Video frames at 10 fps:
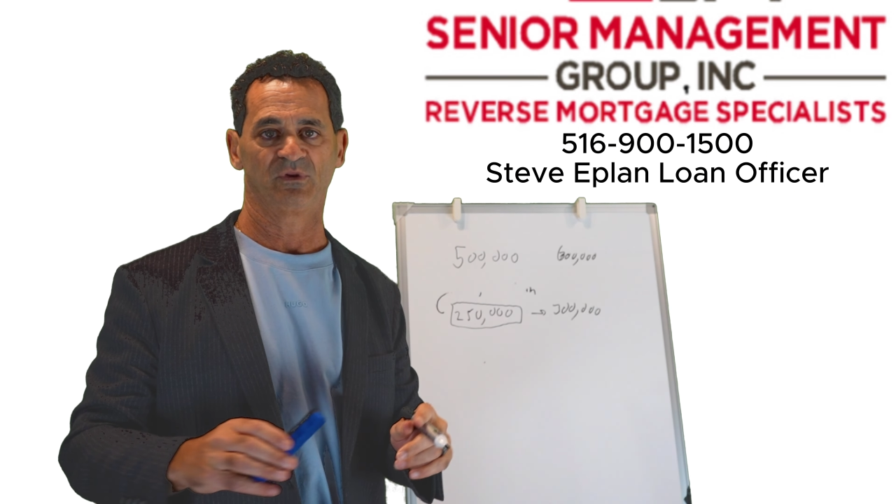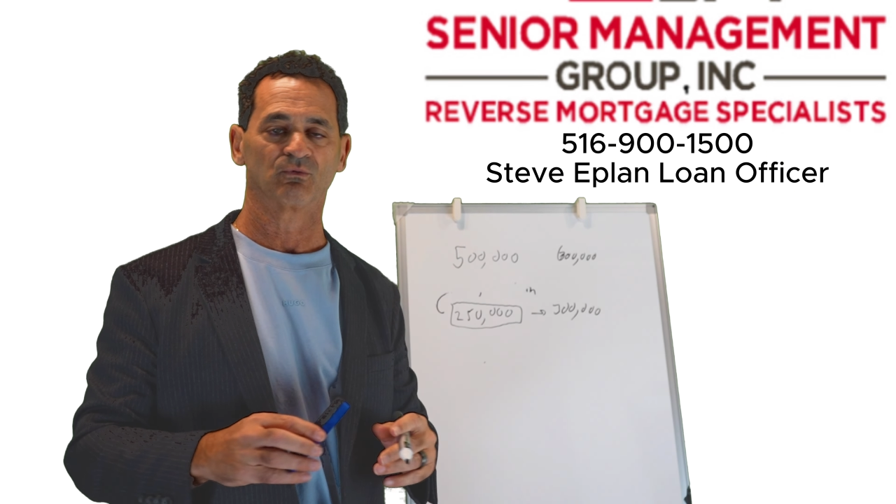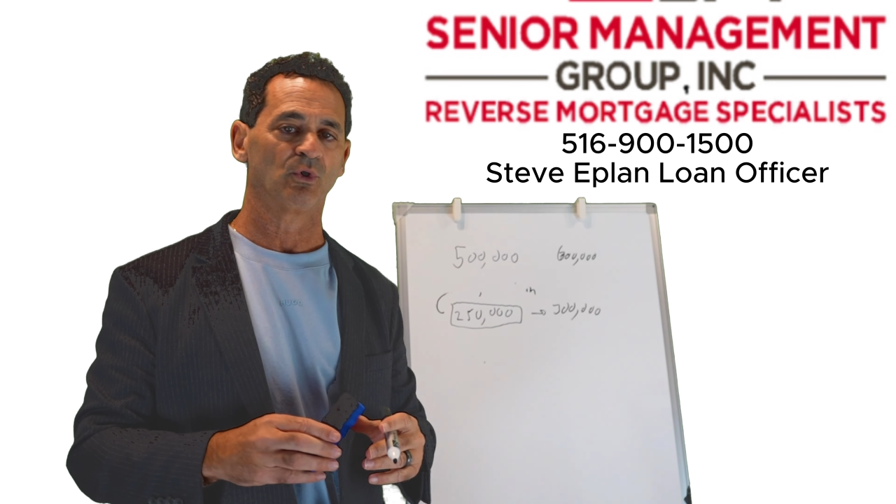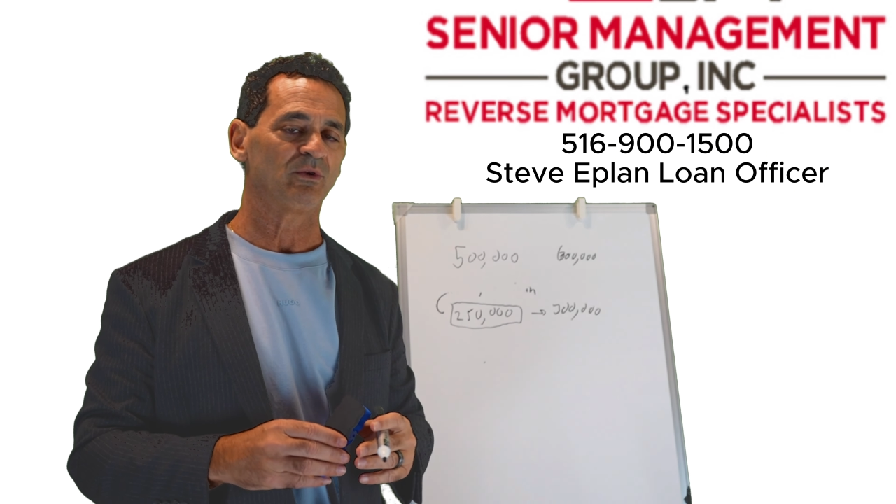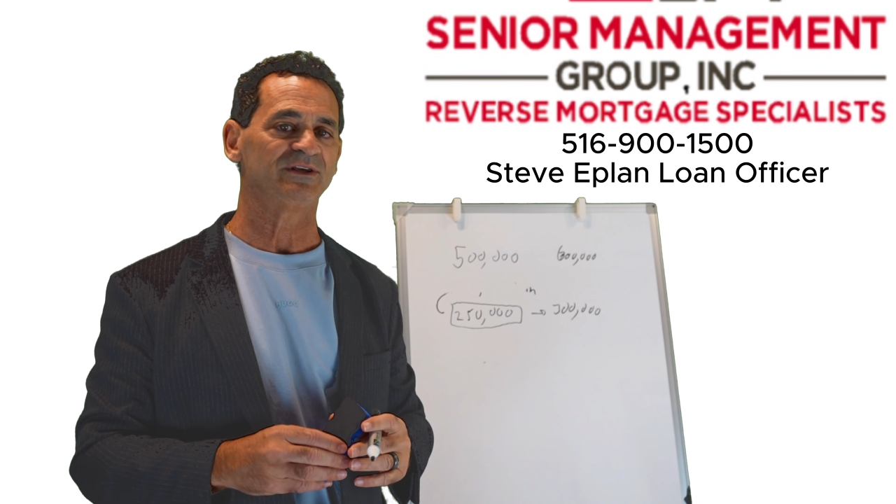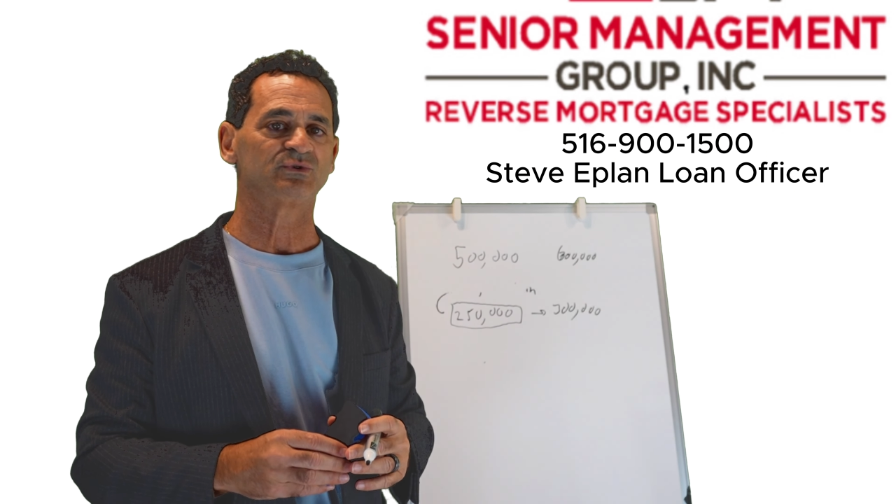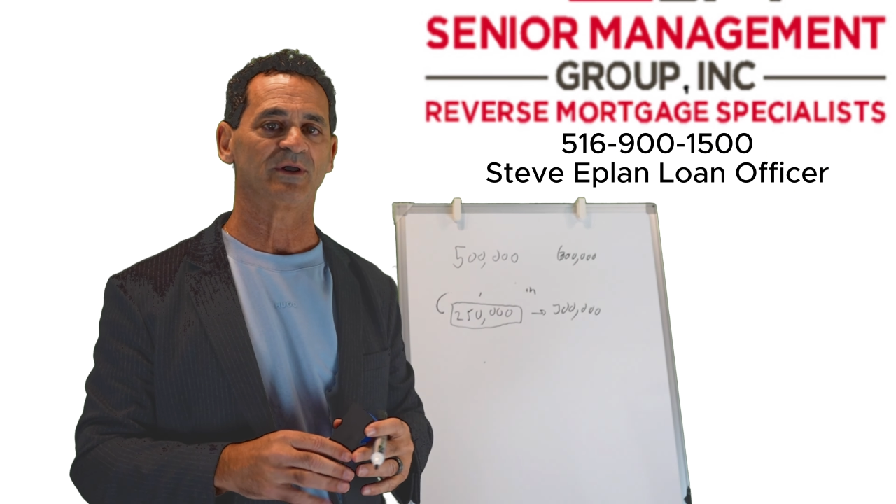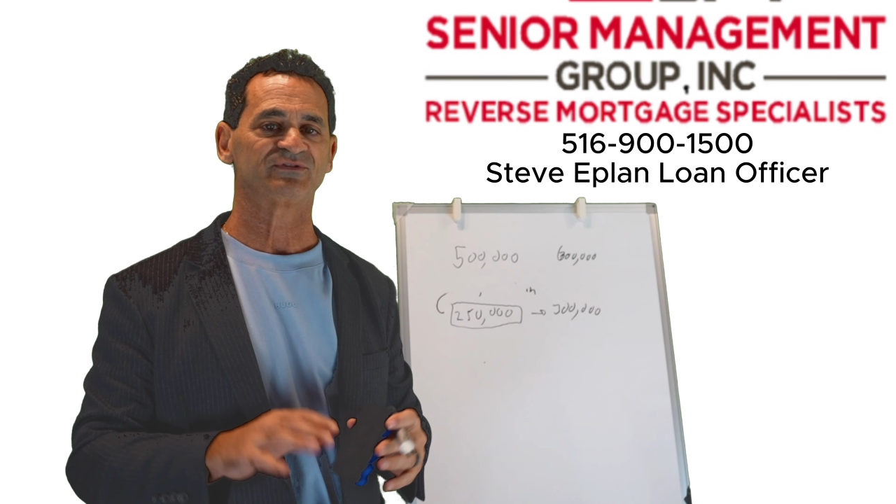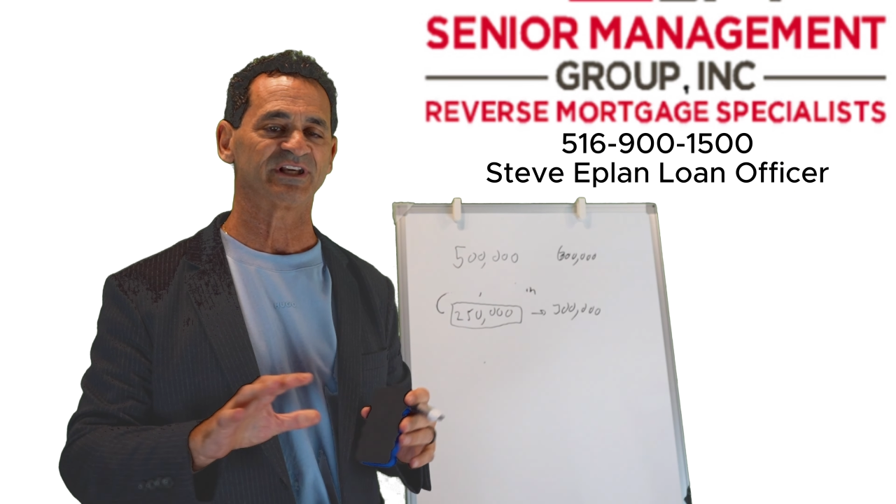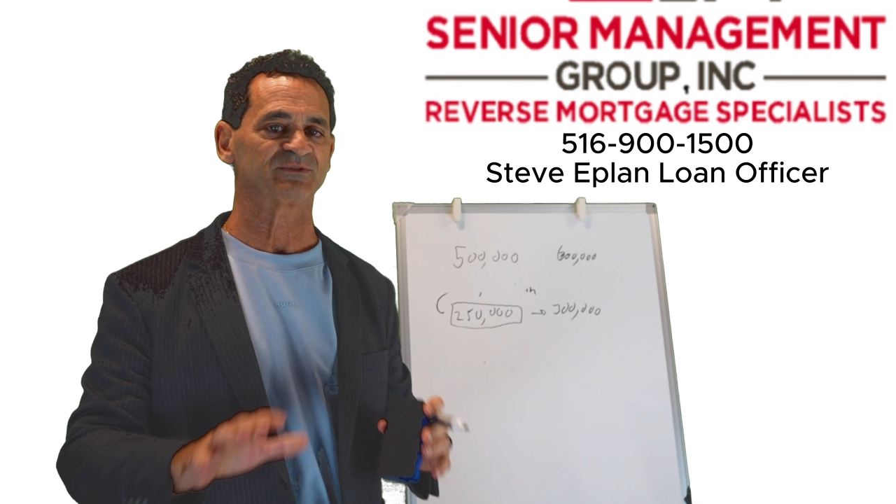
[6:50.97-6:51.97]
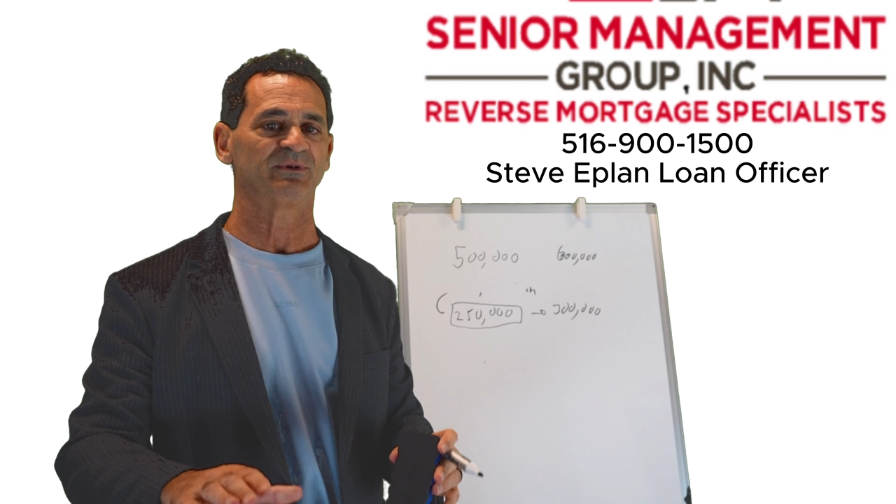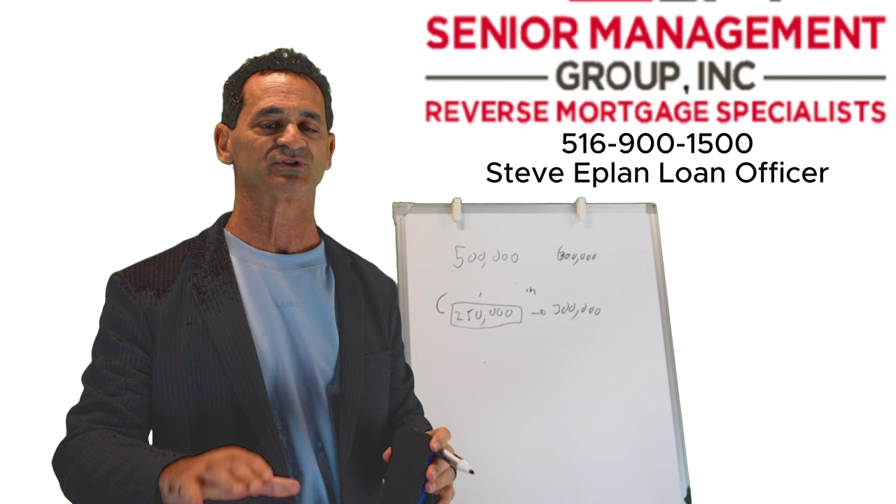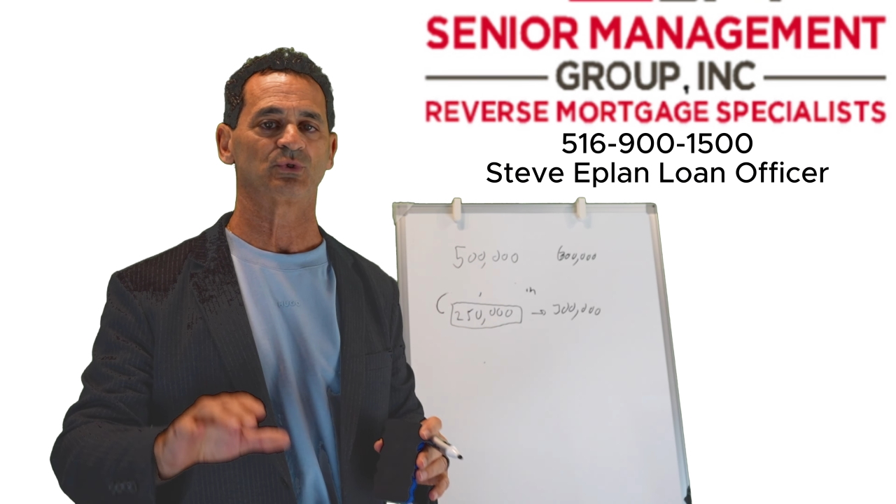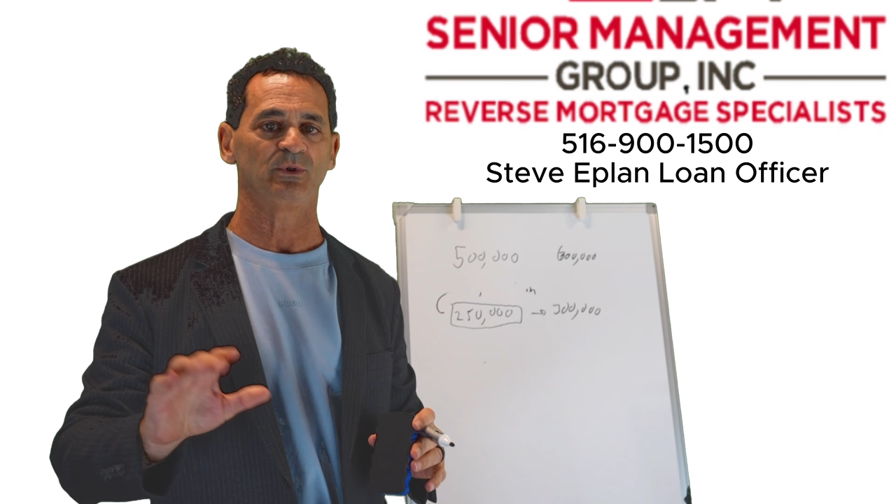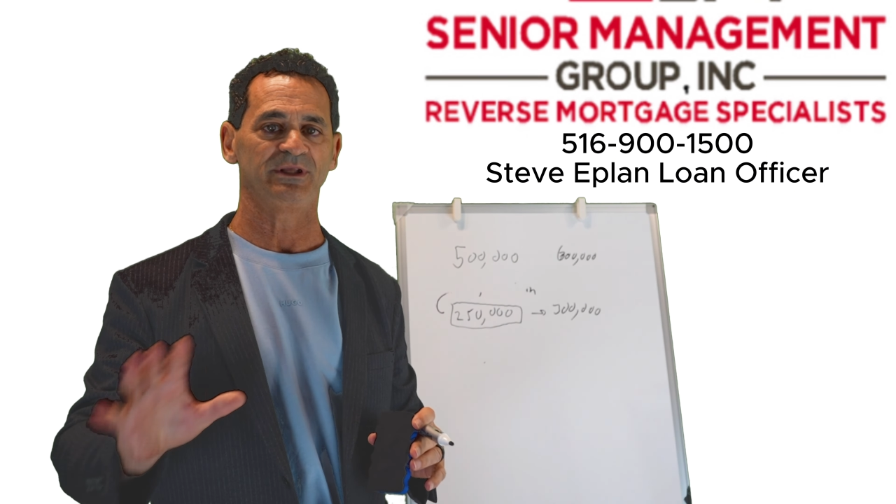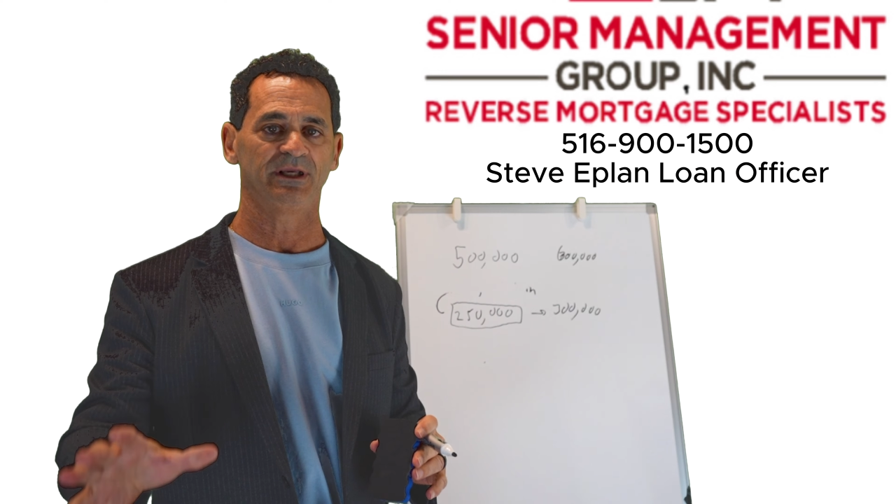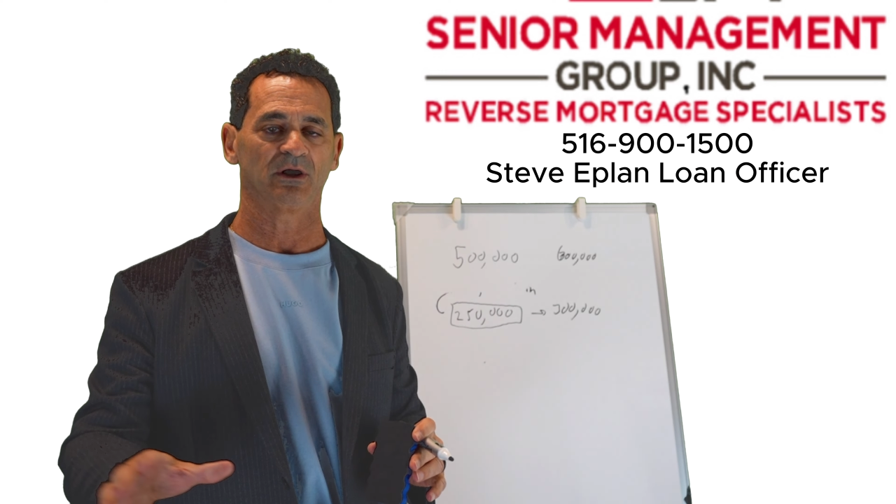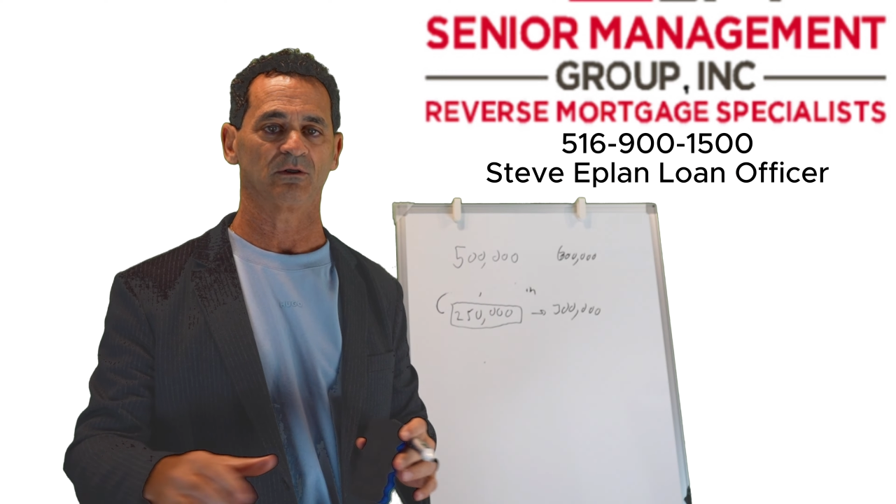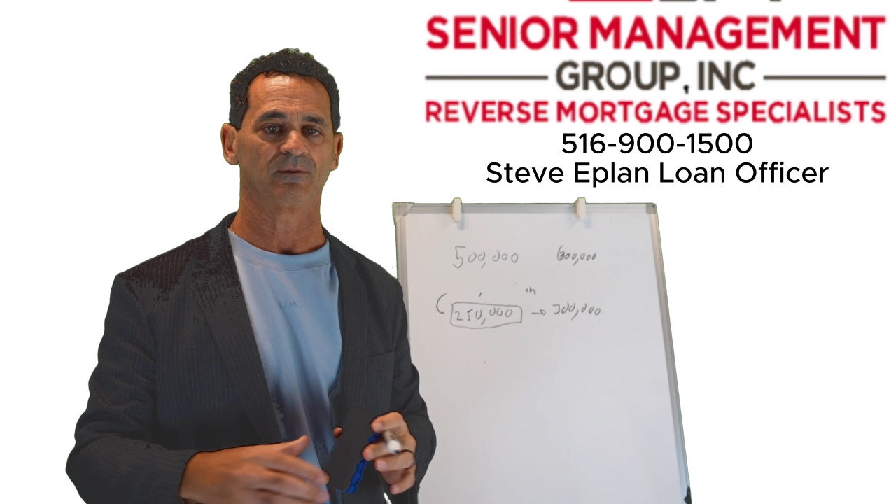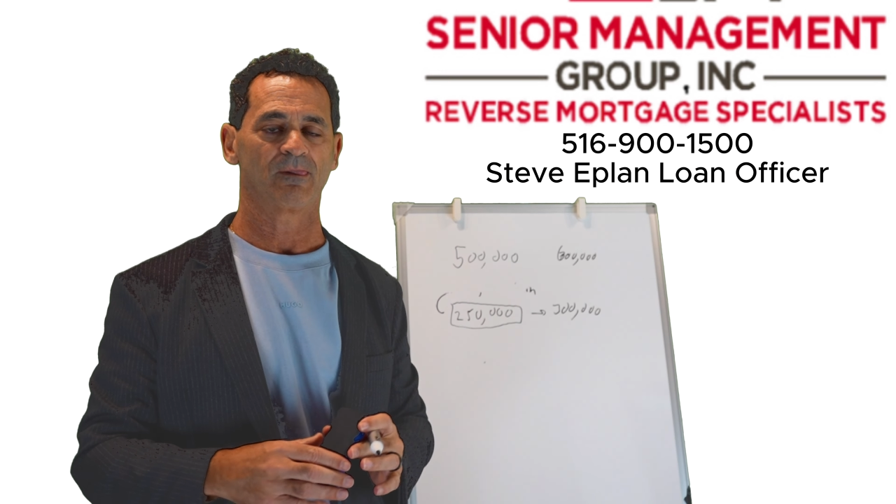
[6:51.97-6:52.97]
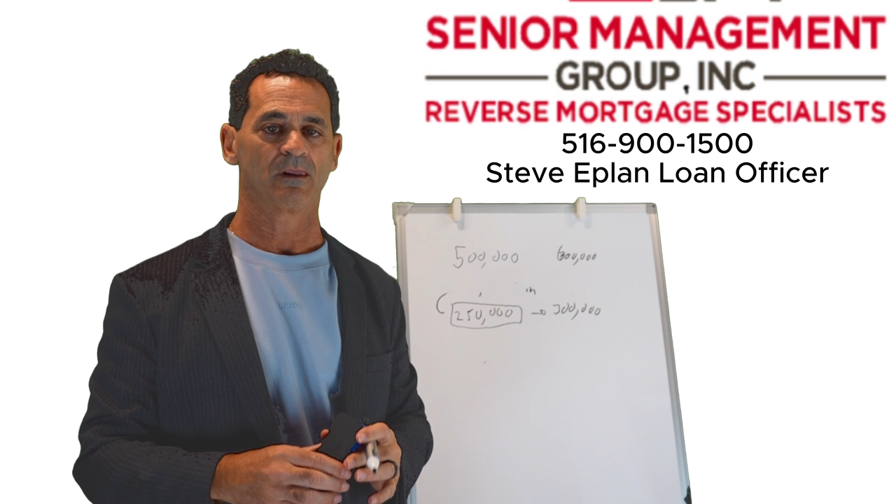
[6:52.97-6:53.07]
rule is you have 6 months to a year